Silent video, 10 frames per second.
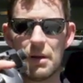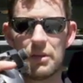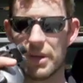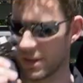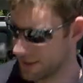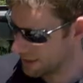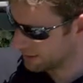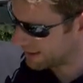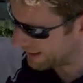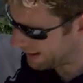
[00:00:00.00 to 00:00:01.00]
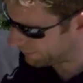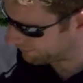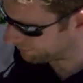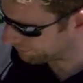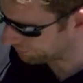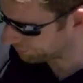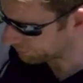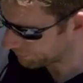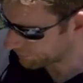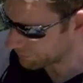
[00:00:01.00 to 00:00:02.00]
and take the stills head out.
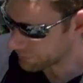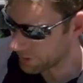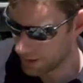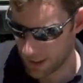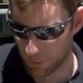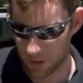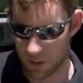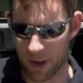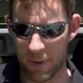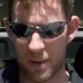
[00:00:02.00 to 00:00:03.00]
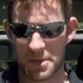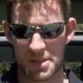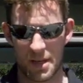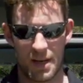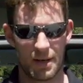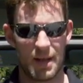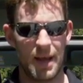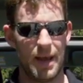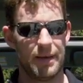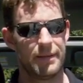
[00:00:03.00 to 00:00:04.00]
Now what you may be able to see down
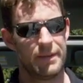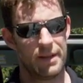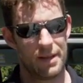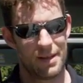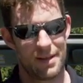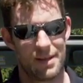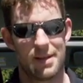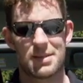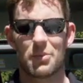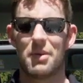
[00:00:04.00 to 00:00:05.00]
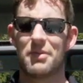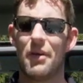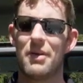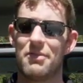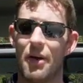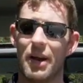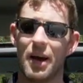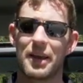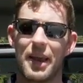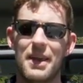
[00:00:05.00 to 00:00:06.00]
here is that we're very, very
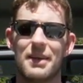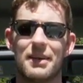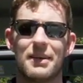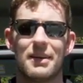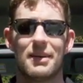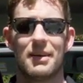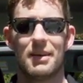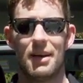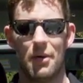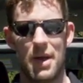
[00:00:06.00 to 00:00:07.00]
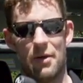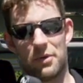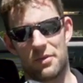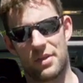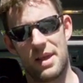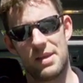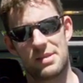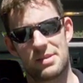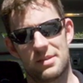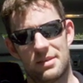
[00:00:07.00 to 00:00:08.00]
lucky and we have one of
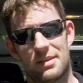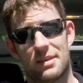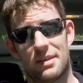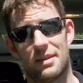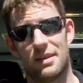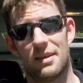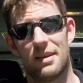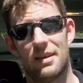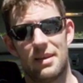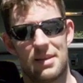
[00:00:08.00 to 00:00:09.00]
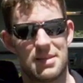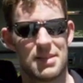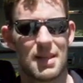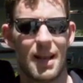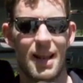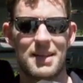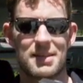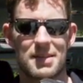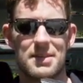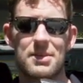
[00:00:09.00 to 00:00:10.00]
these. This is the
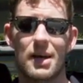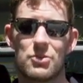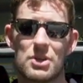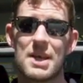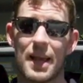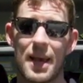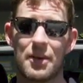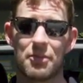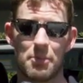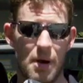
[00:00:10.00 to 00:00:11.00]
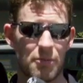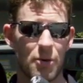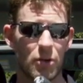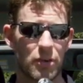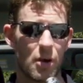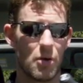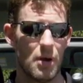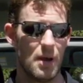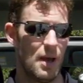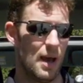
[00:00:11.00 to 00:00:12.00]
latest Nitrotech head from Manfrotto
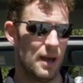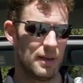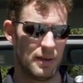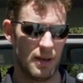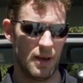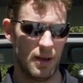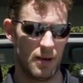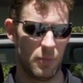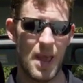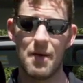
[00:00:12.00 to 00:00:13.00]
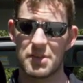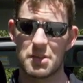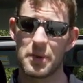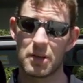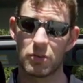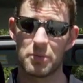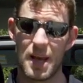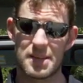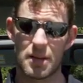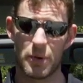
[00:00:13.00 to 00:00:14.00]
and uh, we have it so we can do some
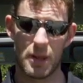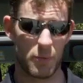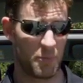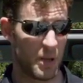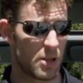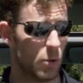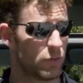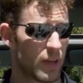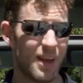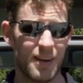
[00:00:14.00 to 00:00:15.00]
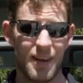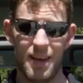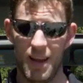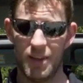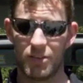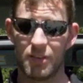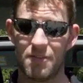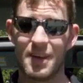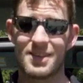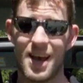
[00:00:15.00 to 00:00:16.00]
testing with it. We've been using it, it's
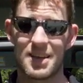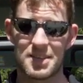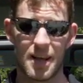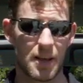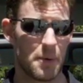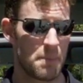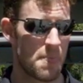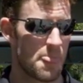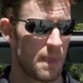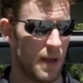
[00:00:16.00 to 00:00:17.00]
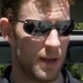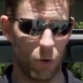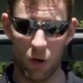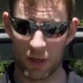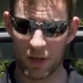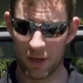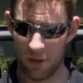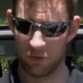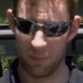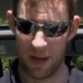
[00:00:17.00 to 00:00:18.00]
fantastic. And all I'm going to
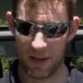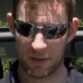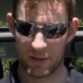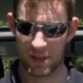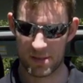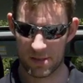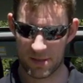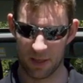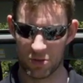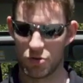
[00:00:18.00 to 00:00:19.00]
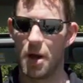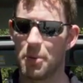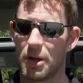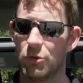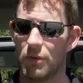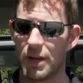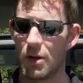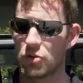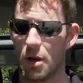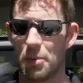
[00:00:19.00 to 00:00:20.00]
do to make this stills tripod into a
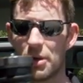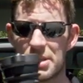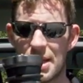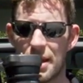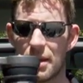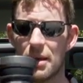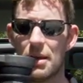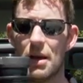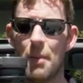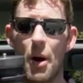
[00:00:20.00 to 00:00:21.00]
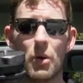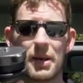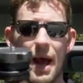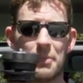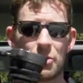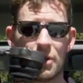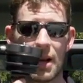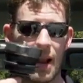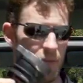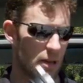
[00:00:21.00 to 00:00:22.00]
video tripod is take a bowl adapter and
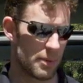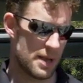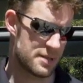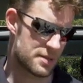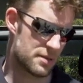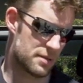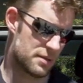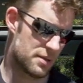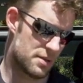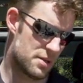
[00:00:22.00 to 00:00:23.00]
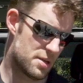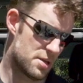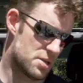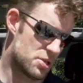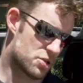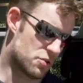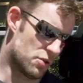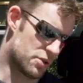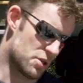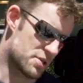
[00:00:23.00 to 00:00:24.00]
a leveling base,
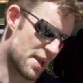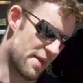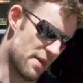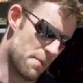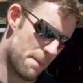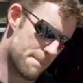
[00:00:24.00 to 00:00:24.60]
screw the two together,